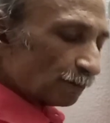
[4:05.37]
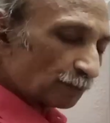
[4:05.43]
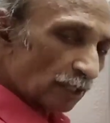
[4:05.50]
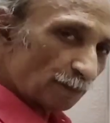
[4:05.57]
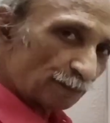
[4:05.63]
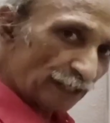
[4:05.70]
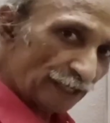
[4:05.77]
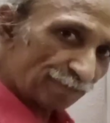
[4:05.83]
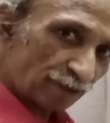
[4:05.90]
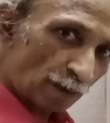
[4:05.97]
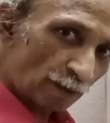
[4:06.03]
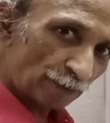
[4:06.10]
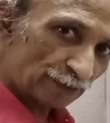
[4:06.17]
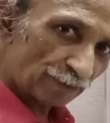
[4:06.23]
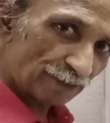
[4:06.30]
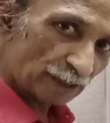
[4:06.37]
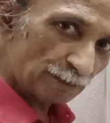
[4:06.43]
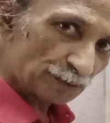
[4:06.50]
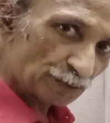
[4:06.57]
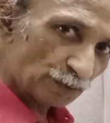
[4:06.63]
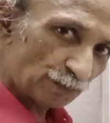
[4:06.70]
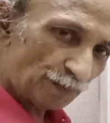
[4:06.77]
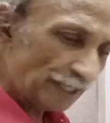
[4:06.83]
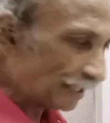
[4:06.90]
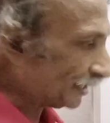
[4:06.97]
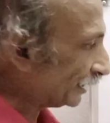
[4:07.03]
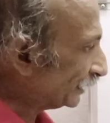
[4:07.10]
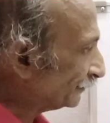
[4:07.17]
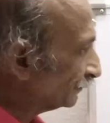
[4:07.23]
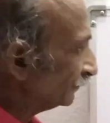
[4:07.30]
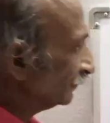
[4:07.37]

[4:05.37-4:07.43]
appropriate form of the verb to be.